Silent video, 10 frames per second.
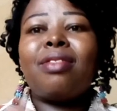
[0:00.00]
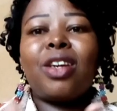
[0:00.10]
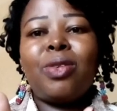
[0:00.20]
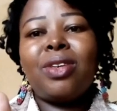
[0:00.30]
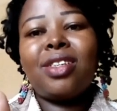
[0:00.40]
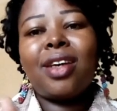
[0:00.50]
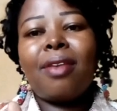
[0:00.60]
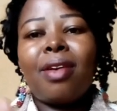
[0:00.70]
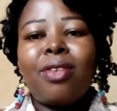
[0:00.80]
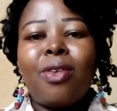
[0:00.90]
or a cold
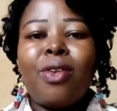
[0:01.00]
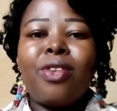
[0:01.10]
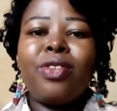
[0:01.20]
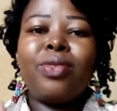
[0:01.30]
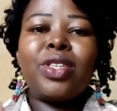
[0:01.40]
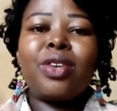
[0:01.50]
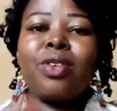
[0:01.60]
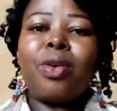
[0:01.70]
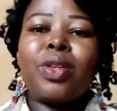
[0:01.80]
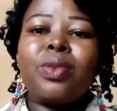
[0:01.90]
shower, or you take
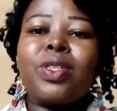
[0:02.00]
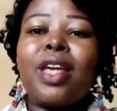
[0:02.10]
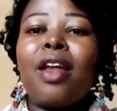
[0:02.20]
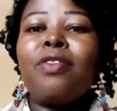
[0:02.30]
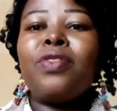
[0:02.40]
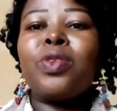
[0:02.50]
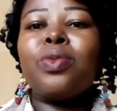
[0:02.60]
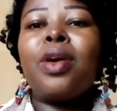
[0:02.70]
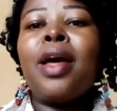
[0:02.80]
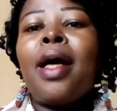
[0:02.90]
yourself to
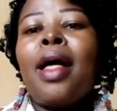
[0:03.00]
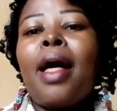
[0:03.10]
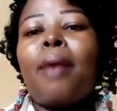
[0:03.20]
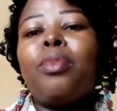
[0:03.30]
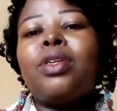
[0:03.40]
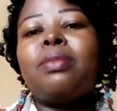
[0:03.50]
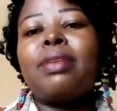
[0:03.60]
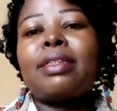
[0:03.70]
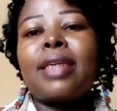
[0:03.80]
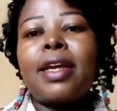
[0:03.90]
a body
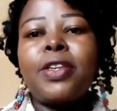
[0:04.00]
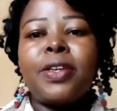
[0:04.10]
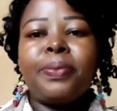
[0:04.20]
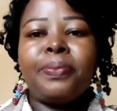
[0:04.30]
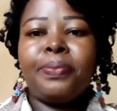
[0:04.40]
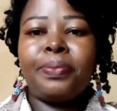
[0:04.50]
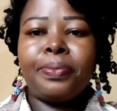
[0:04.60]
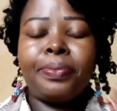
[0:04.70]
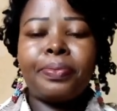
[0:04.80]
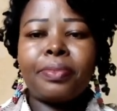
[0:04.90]
massage.
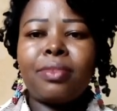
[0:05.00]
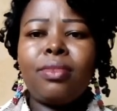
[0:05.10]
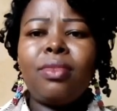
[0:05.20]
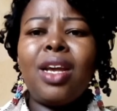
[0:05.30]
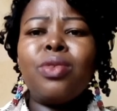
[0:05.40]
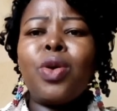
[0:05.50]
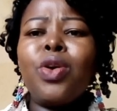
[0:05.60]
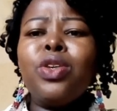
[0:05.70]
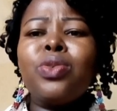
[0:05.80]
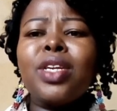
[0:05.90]
You're
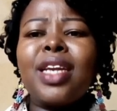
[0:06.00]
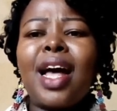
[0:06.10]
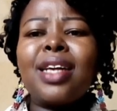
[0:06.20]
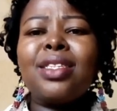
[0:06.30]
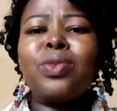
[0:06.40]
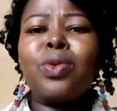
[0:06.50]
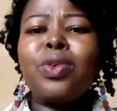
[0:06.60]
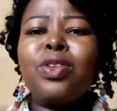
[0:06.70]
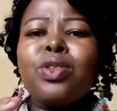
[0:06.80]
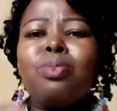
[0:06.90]
going to relax, you're
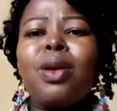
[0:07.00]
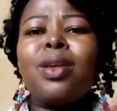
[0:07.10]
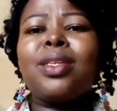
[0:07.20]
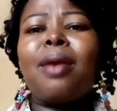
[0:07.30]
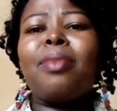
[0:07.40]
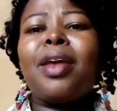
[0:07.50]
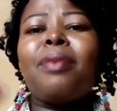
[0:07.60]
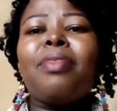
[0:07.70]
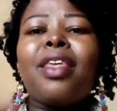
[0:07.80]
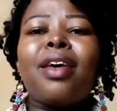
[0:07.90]
going to spend some
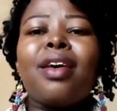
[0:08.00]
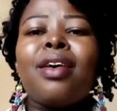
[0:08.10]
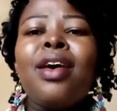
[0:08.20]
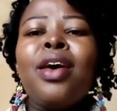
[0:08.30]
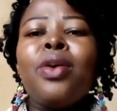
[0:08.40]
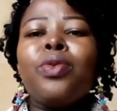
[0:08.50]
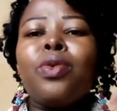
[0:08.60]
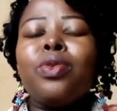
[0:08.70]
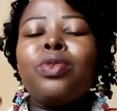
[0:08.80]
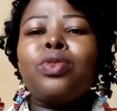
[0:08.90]
time there, you're
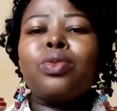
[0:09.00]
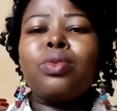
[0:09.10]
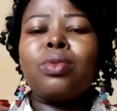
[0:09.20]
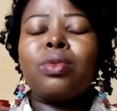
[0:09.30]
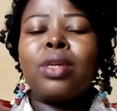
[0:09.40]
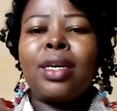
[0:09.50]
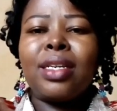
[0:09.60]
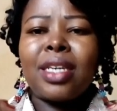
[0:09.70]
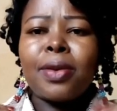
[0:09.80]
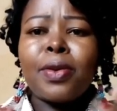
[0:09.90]
going to
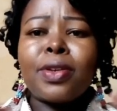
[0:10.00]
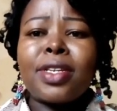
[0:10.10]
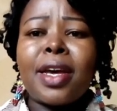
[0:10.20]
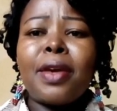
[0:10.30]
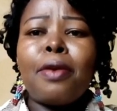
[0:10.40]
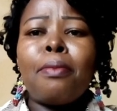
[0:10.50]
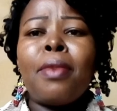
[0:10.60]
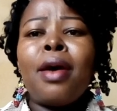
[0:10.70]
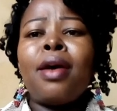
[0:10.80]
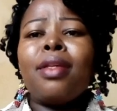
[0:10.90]
take your time,
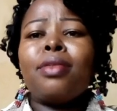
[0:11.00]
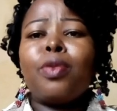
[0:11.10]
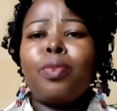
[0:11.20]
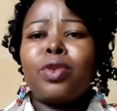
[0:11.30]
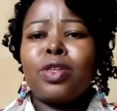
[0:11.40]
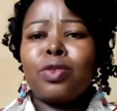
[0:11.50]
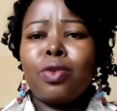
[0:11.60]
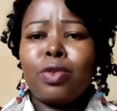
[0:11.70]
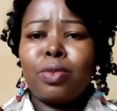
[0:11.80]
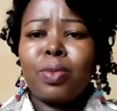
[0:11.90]
your body is
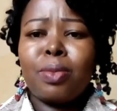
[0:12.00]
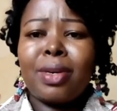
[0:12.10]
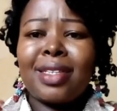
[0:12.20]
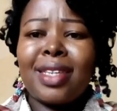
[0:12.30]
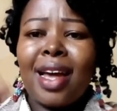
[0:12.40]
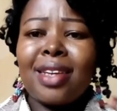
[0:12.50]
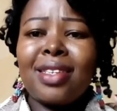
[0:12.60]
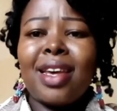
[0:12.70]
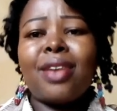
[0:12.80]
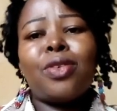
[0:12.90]
going to be
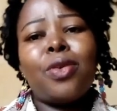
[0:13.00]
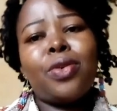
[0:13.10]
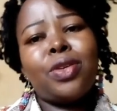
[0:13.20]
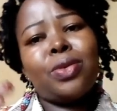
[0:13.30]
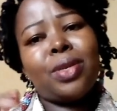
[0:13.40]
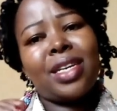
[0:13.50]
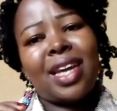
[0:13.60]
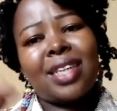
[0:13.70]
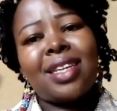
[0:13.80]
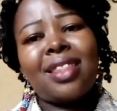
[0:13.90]
massaged, and you're going to
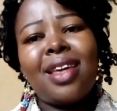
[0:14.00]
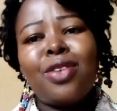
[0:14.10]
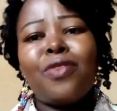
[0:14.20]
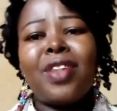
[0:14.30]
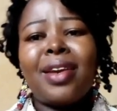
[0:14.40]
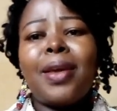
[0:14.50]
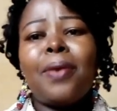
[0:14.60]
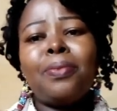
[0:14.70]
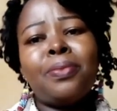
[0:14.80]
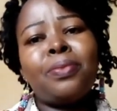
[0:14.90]
relax. At the end of the
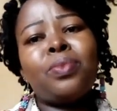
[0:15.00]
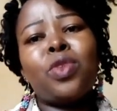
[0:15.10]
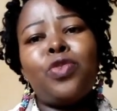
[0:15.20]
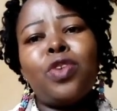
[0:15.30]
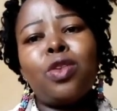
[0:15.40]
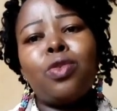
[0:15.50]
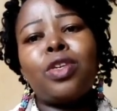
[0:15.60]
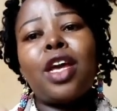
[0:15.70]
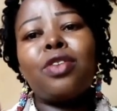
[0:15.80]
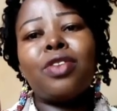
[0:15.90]
day, you feel
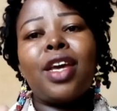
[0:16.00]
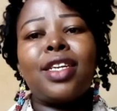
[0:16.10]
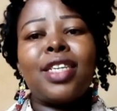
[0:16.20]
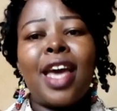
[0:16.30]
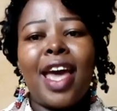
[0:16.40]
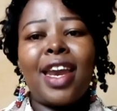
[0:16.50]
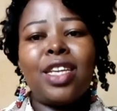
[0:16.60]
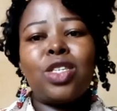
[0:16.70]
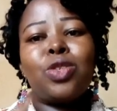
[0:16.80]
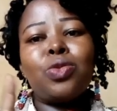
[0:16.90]
good and you get
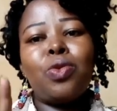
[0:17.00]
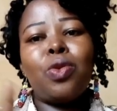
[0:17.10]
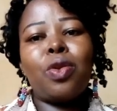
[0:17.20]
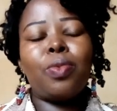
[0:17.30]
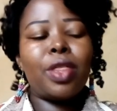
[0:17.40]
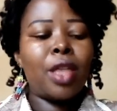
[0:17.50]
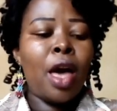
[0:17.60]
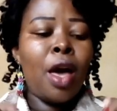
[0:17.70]
energy to go on with